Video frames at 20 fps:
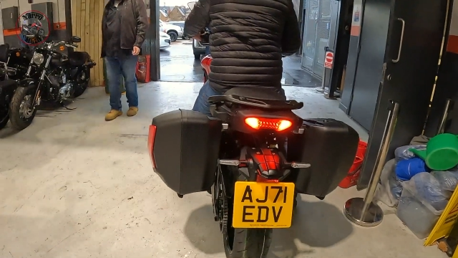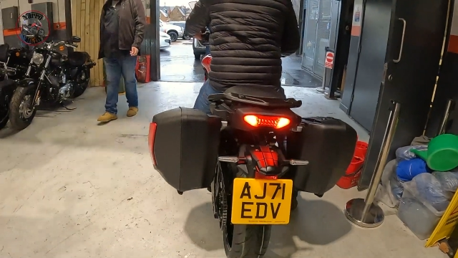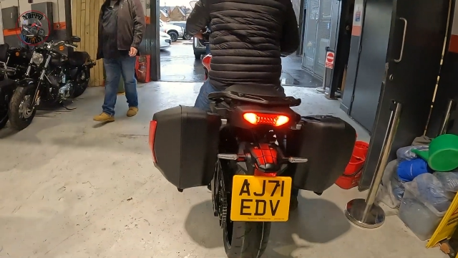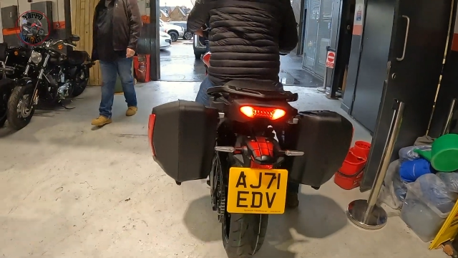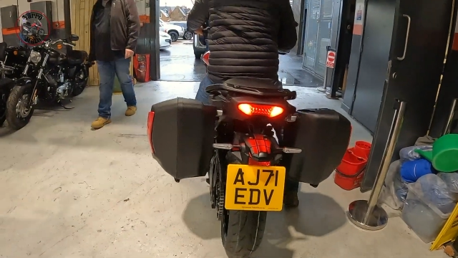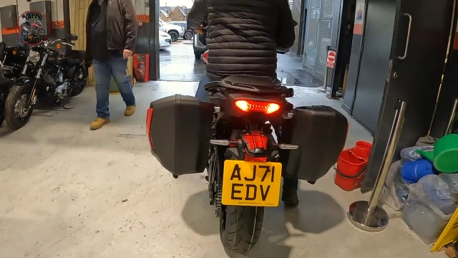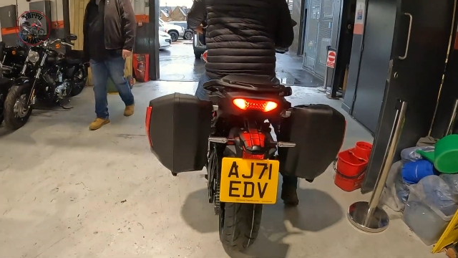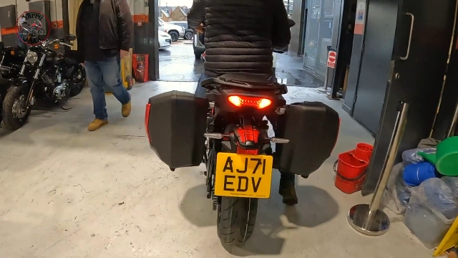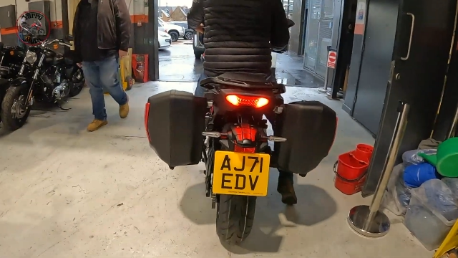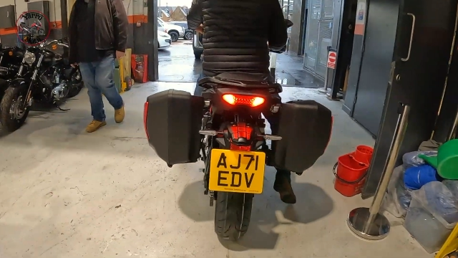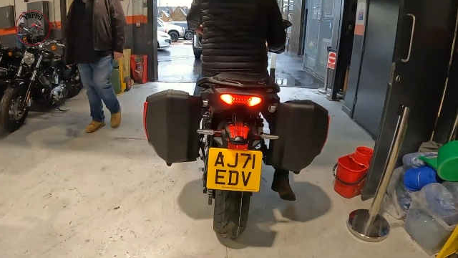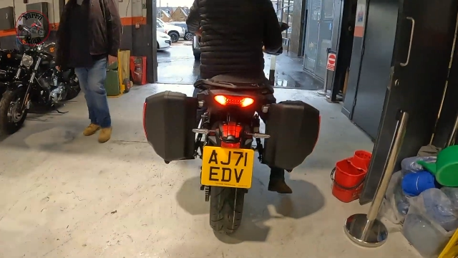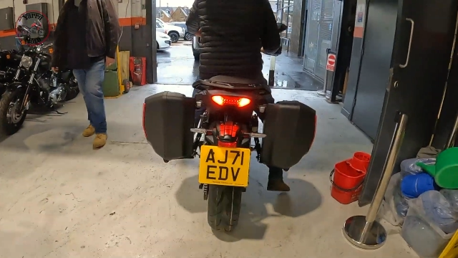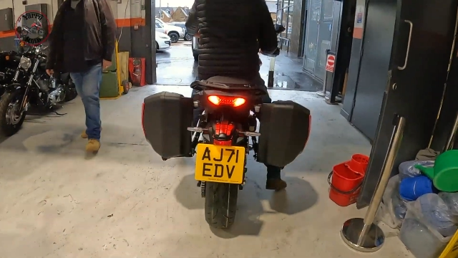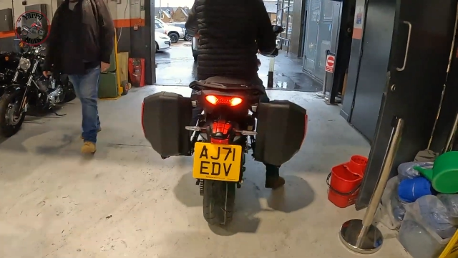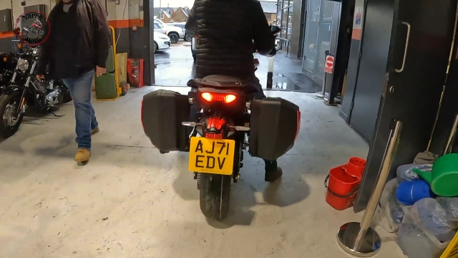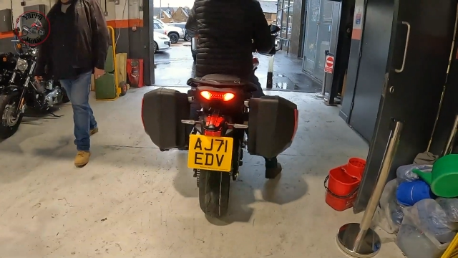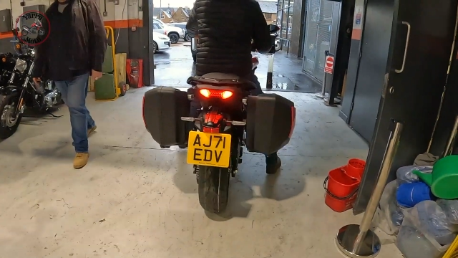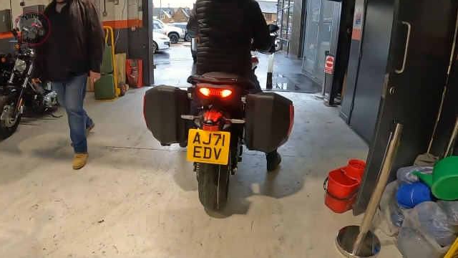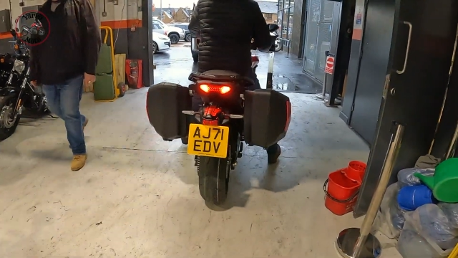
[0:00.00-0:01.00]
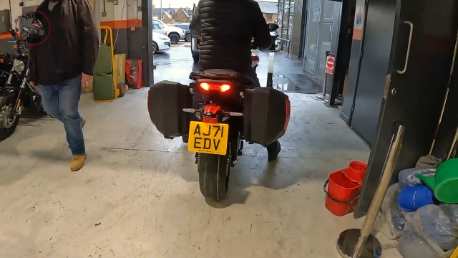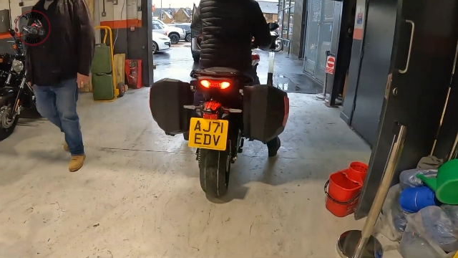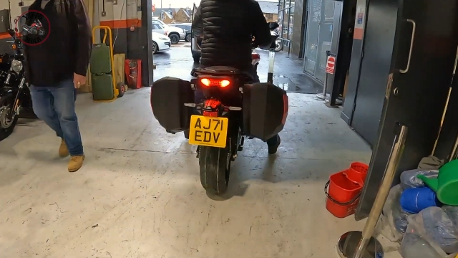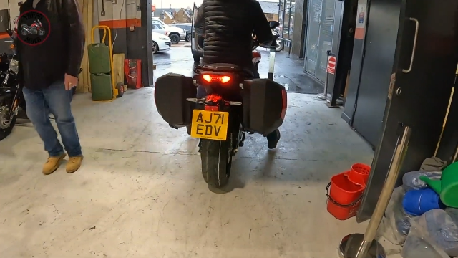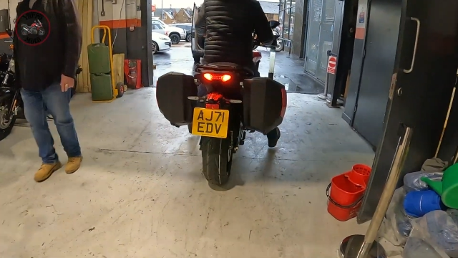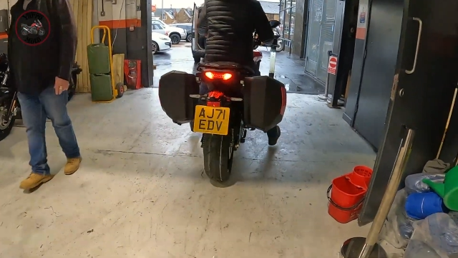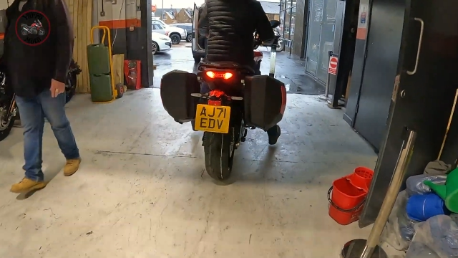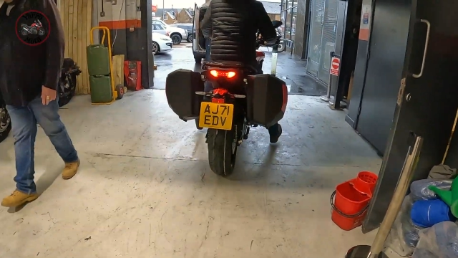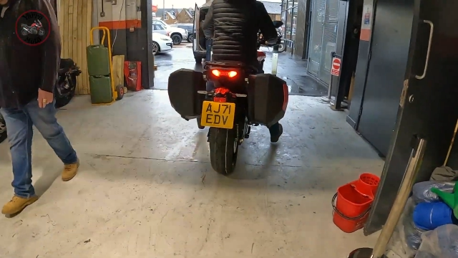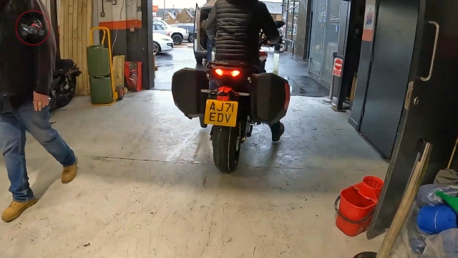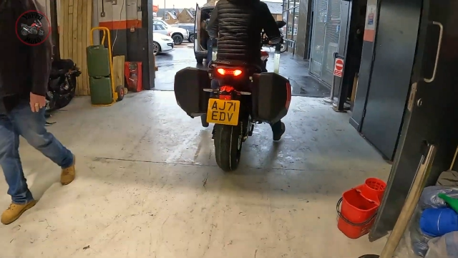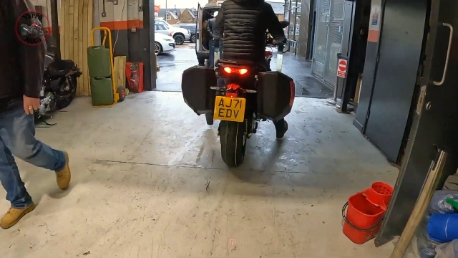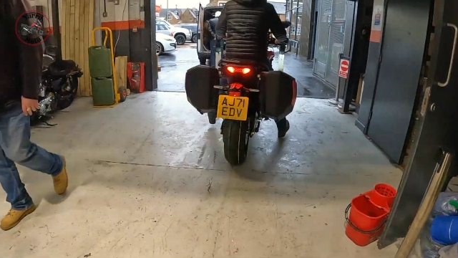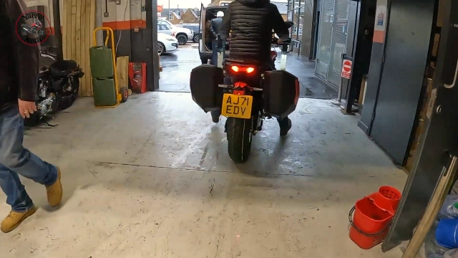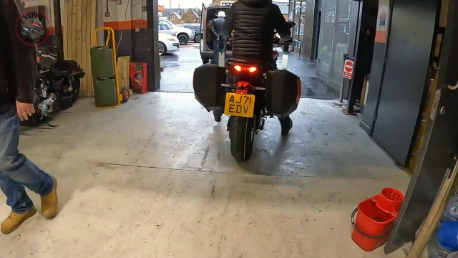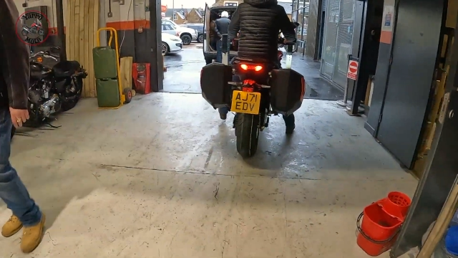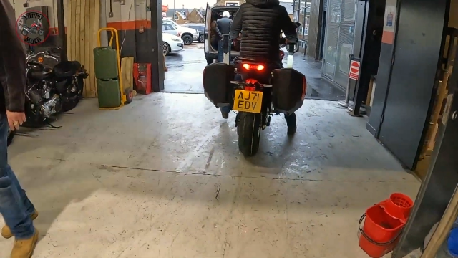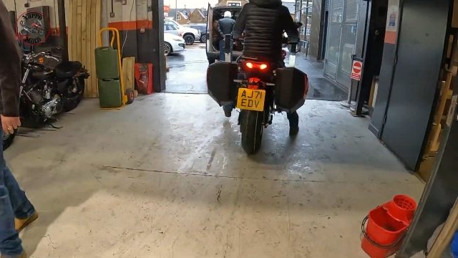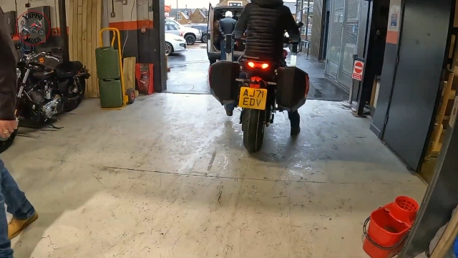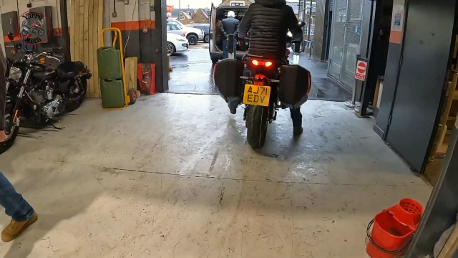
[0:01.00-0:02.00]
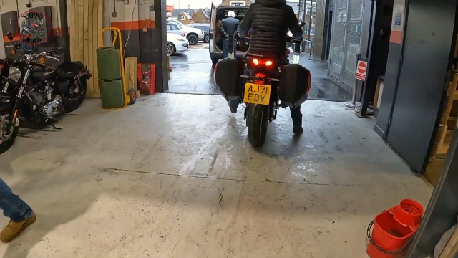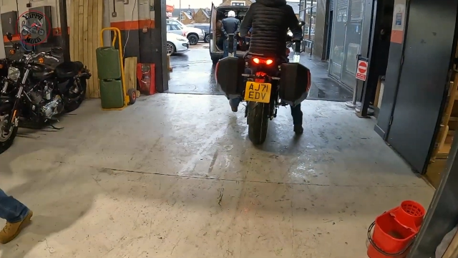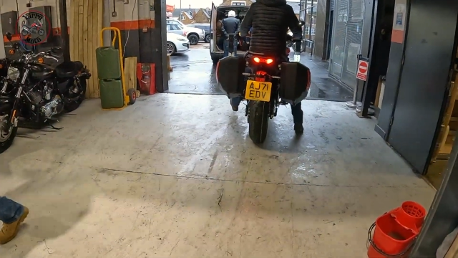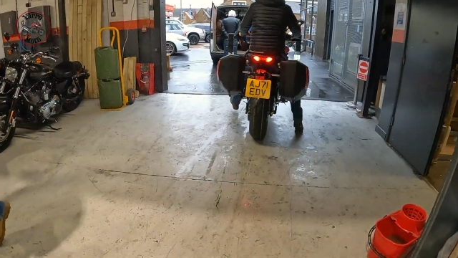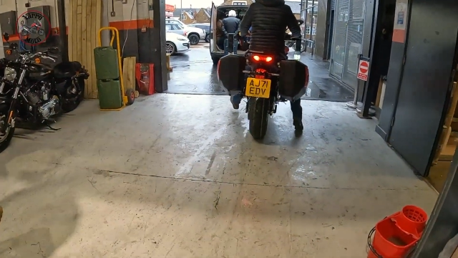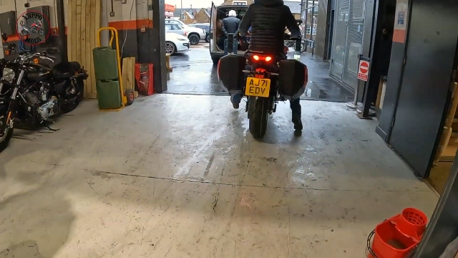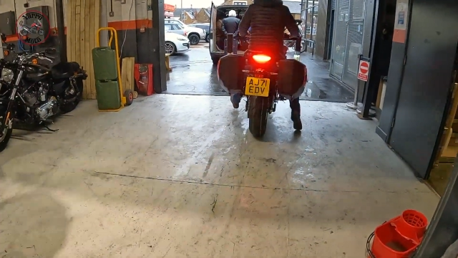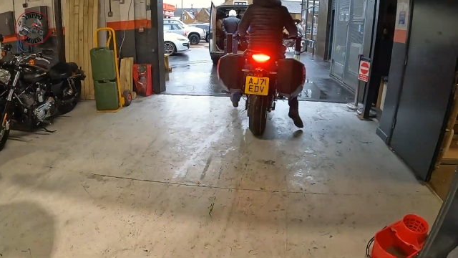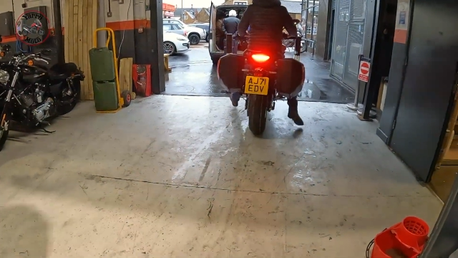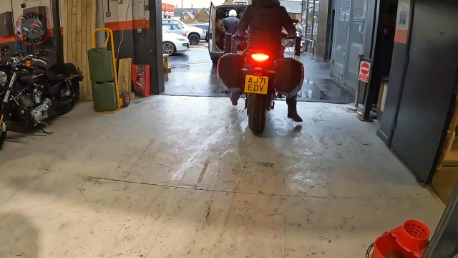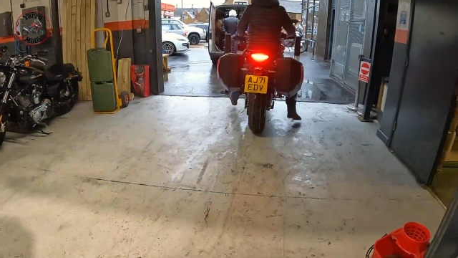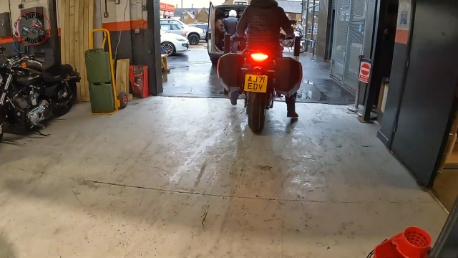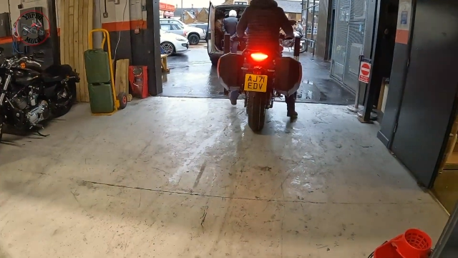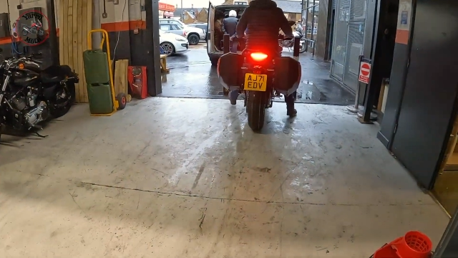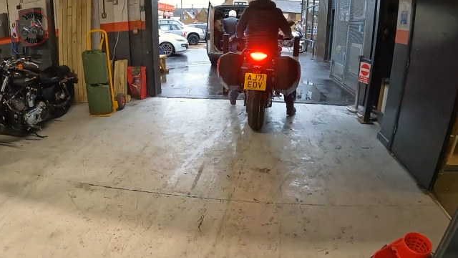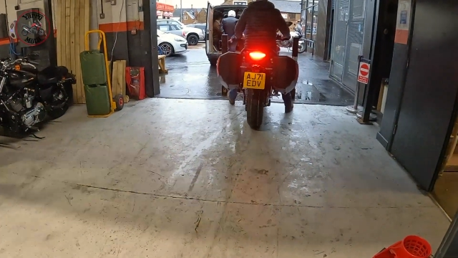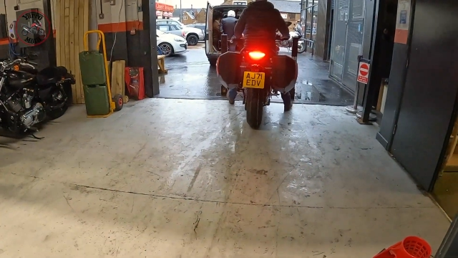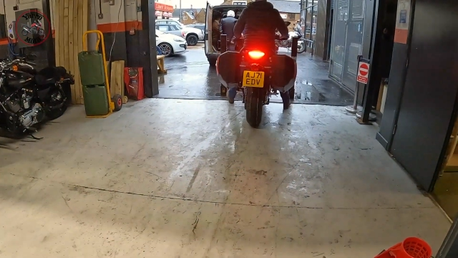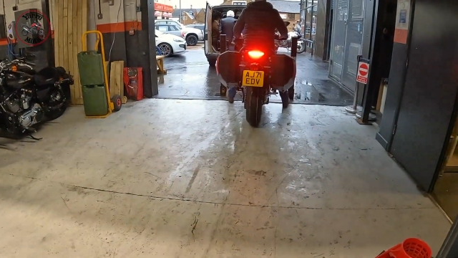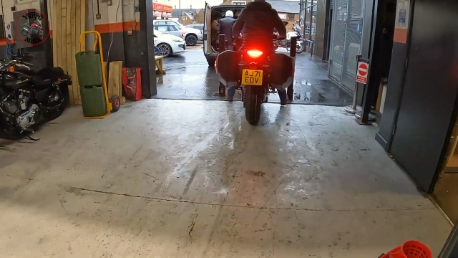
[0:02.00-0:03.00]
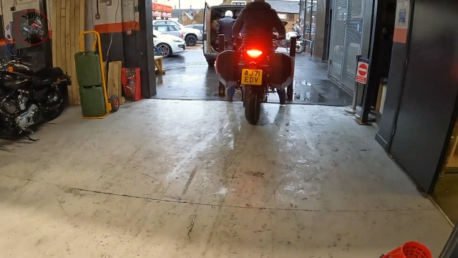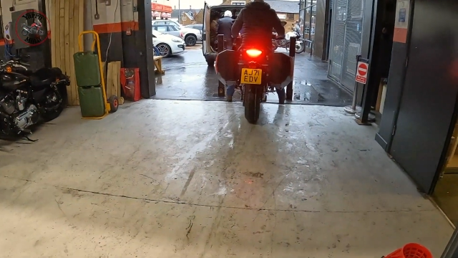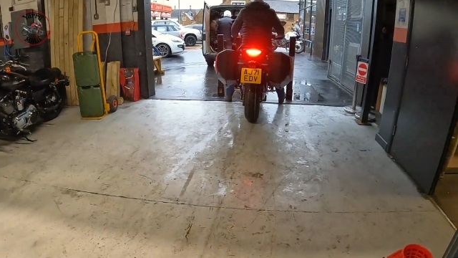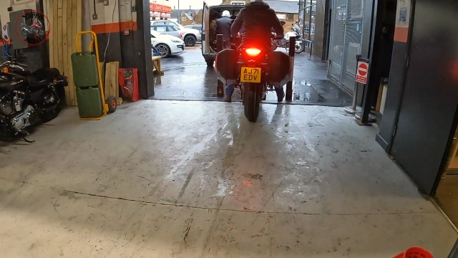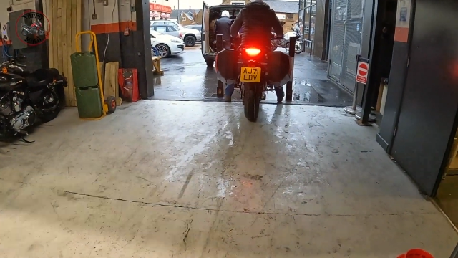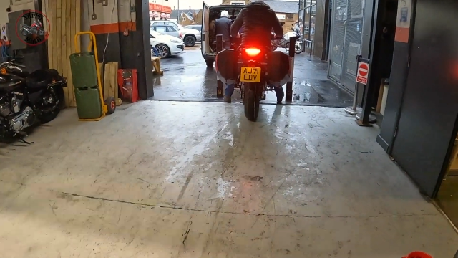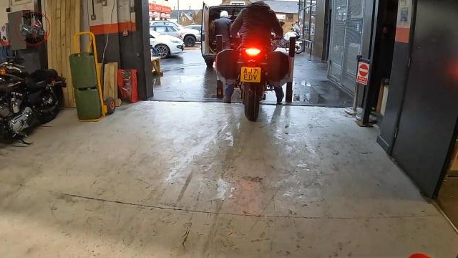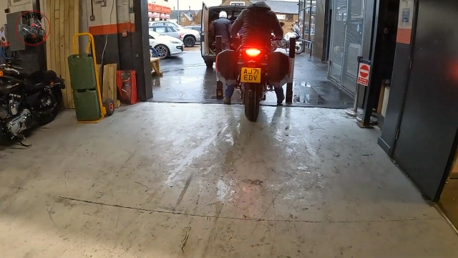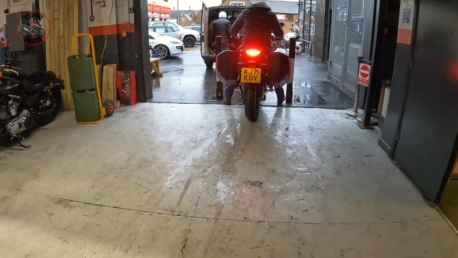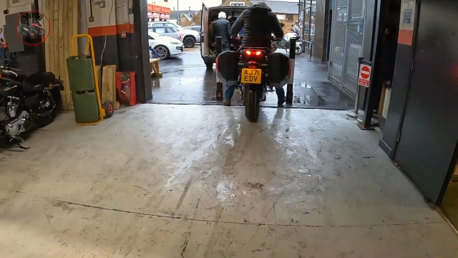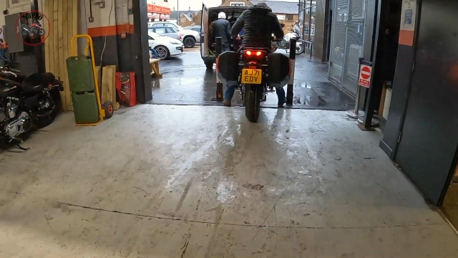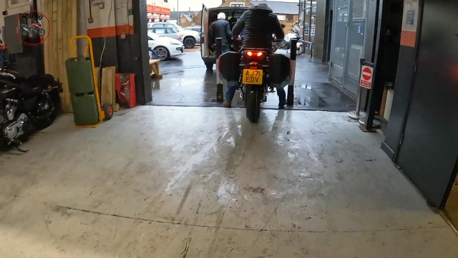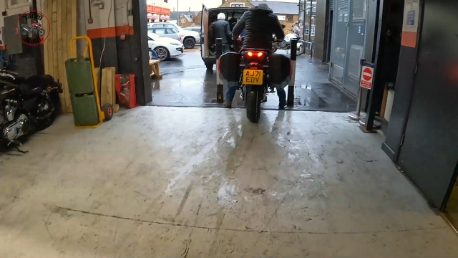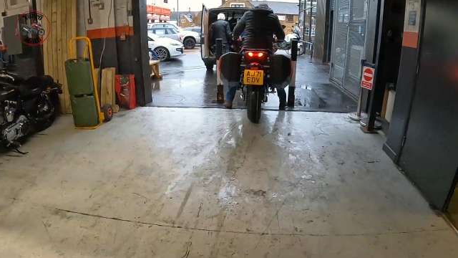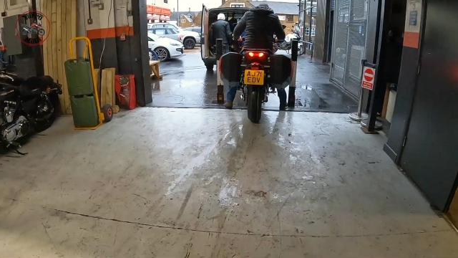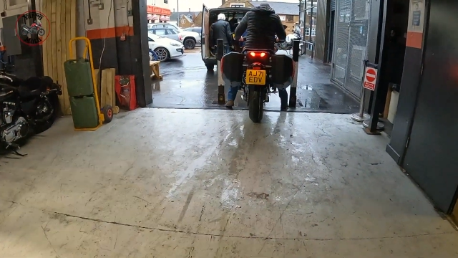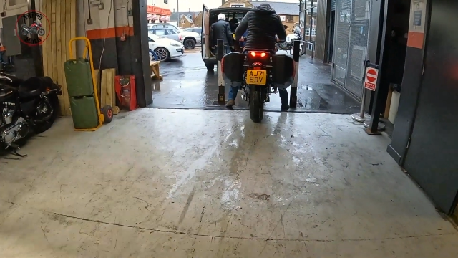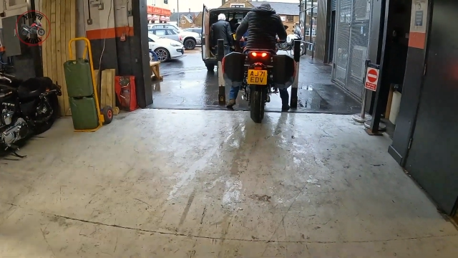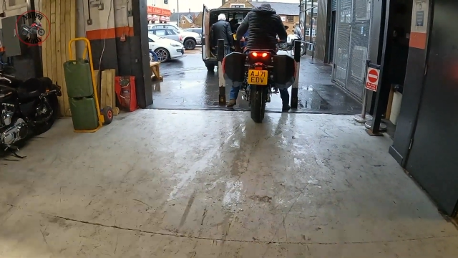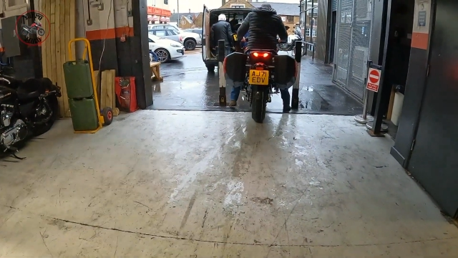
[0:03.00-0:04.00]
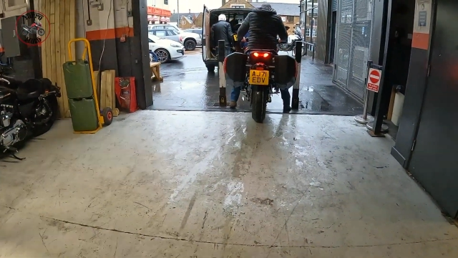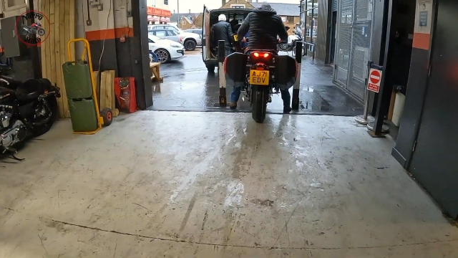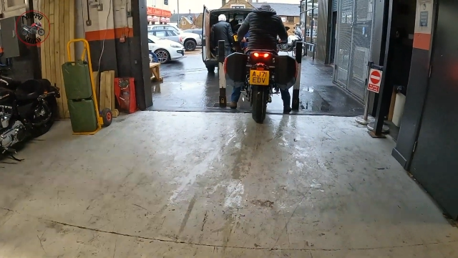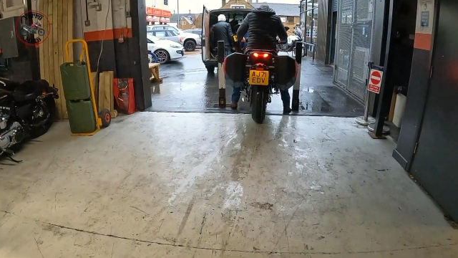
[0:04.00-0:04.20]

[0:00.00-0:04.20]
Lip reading: No face is visible, so there are no lips to read.